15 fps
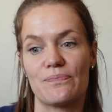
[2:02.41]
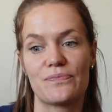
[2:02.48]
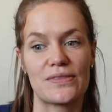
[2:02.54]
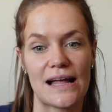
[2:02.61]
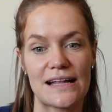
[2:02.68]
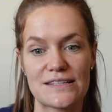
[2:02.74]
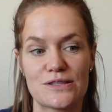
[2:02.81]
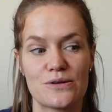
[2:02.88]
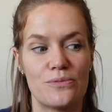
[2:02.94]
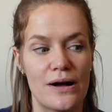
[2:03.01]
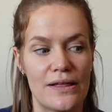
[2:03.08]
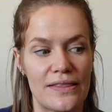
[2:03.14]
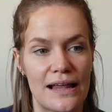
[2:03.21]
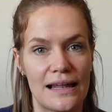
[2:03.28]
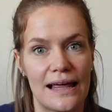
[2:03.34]
that's the
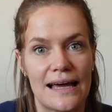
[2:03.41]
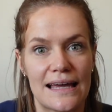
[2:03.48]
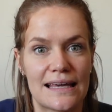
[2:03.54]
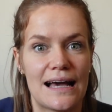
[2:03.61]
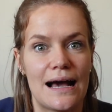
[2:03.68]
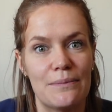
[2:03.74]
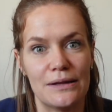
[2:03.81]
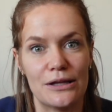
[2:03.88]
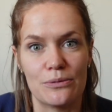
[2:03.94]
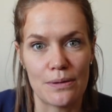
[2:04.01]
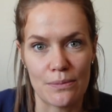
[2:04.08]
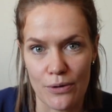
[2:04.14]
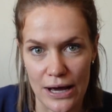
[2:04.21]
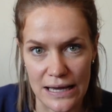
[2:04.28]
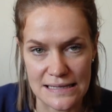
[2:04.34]
one that like I'm a little bit
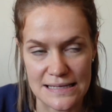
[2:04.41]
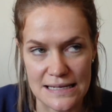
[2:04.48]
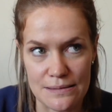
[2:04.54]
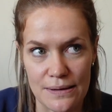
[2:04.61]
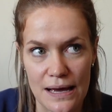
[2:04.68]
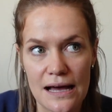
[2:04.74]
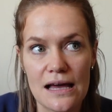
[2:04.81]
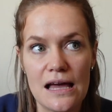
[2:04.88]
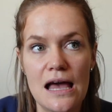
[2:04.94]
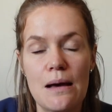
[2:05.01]
more angsty about.